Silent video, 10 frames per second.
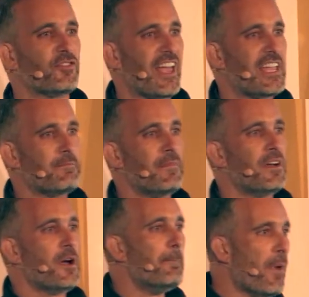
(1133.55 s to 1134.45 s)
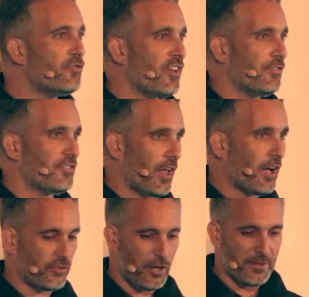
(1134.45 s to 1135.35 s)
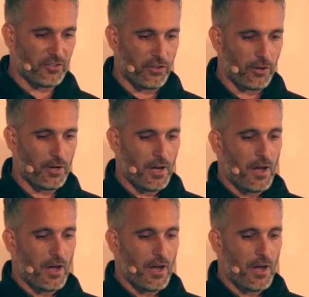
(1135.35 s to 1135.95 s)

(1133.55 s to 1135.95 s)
same motives that us humans do.